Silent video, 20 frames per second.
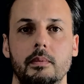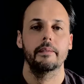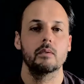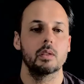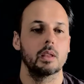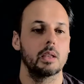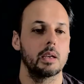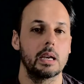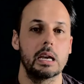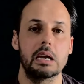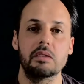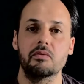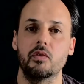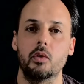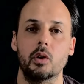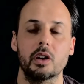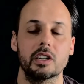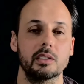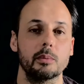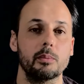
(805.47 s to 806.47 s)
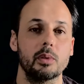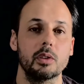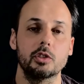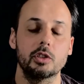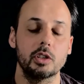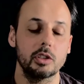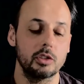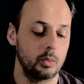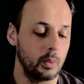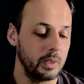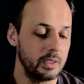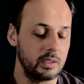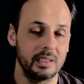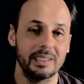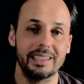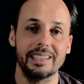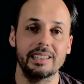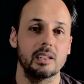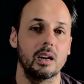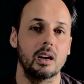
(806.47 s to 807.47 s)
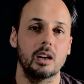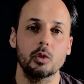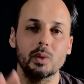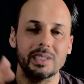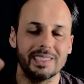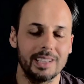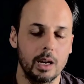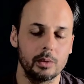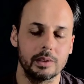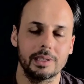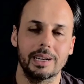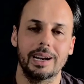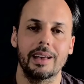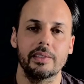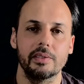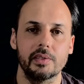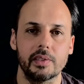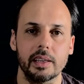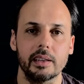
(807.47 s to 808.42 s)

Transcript: And for example, just with the guitar, without cante,